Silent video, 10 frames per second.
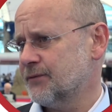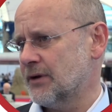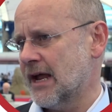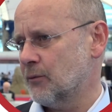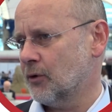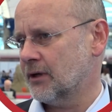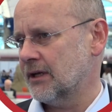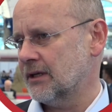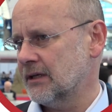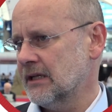for
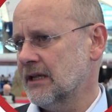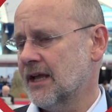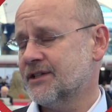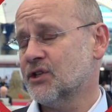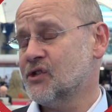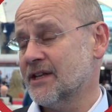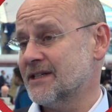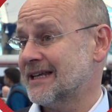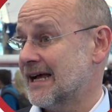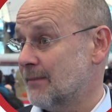networking, it's a chance
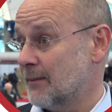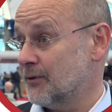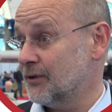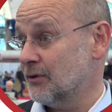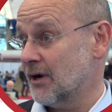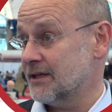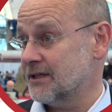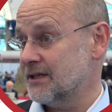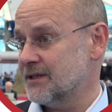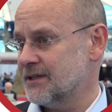to come up with new
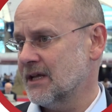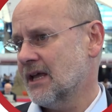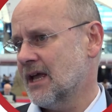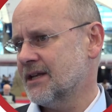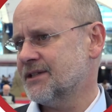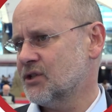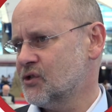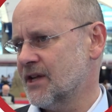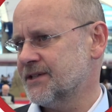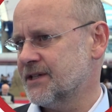ideas, and it's a
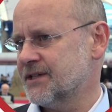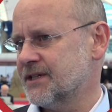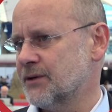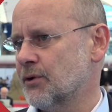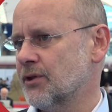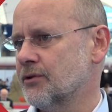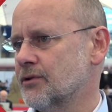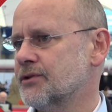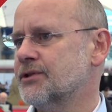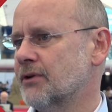chance to see whether
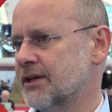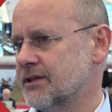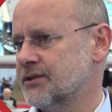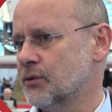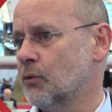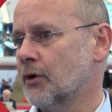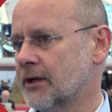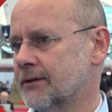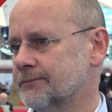those new ideas are working.